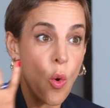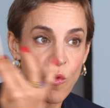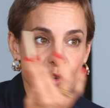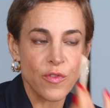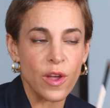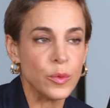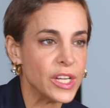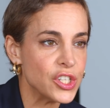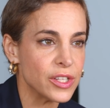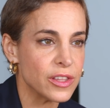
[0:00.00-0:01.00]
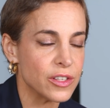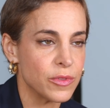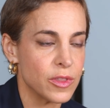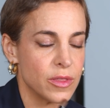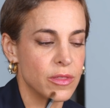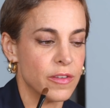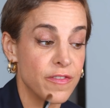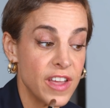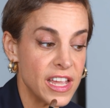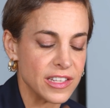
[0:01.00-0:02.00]
over foundation the
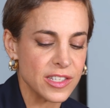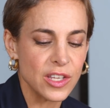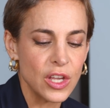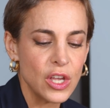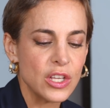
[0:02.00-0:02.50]
face.